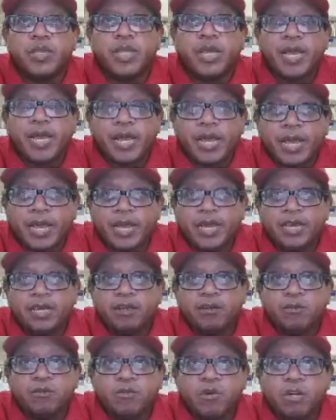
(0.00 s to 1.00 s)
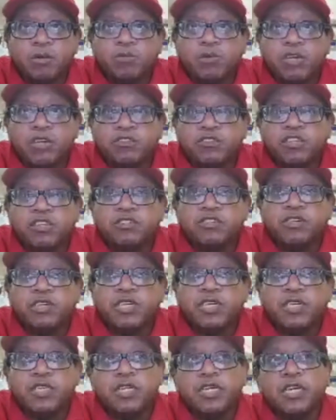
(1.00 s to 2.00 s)
a what we
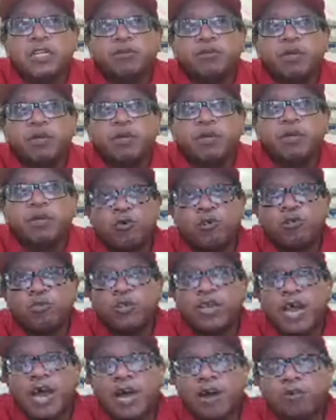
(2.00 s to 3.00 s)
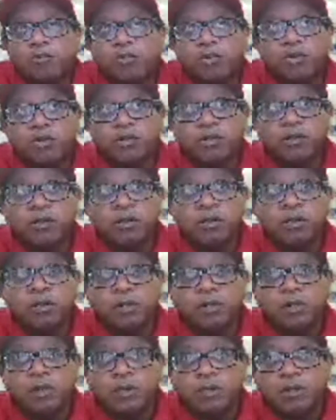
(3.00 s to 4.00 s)
essentially did, we pulled out
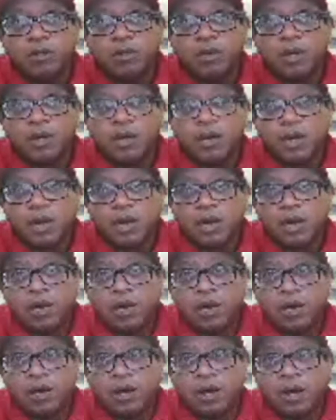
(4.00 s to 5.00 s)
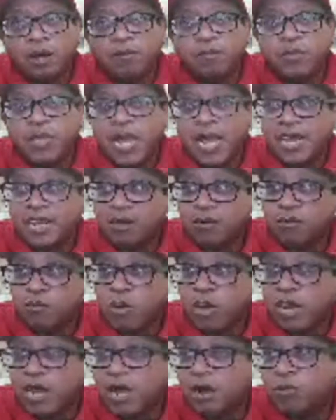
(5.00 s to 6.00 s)
uh, of that
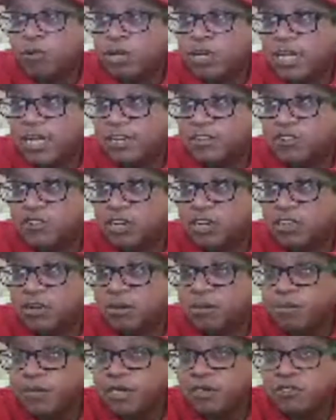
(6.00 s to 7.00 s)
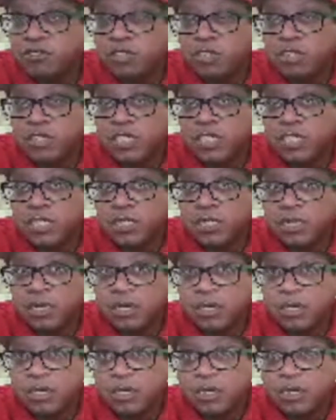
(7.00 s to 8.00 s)
one hour lecture that the minister did.
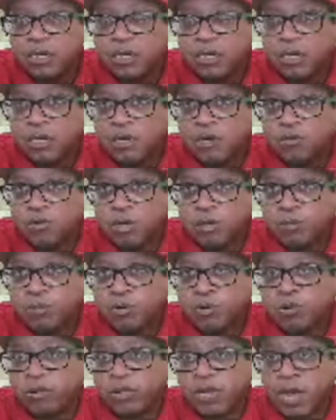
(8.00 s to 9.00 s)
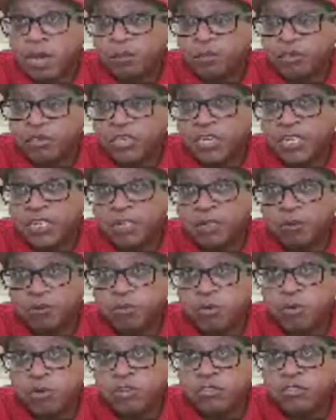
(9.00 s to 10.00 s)
We pulled out particular
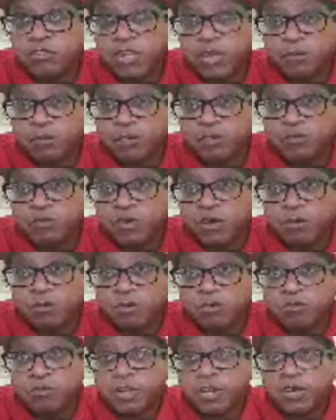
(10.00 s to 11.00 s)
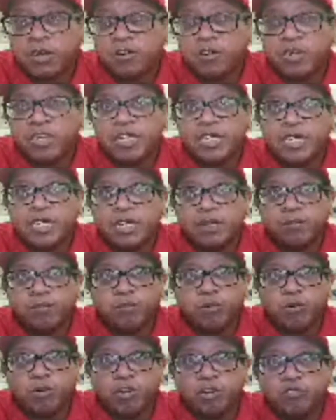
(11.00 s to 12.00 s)
points that we felt were very
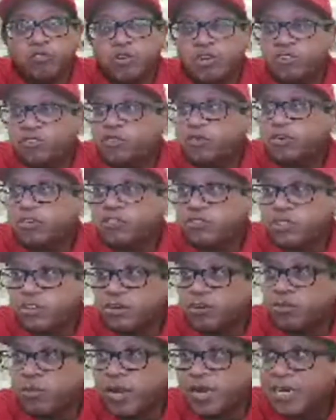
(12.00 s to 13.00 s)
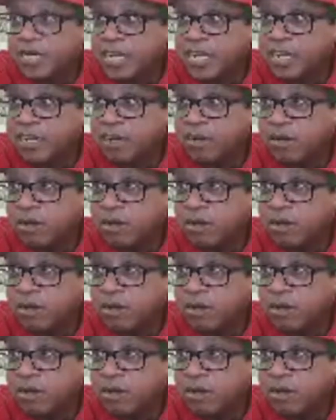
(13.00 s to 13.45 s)
important for us to consider right now.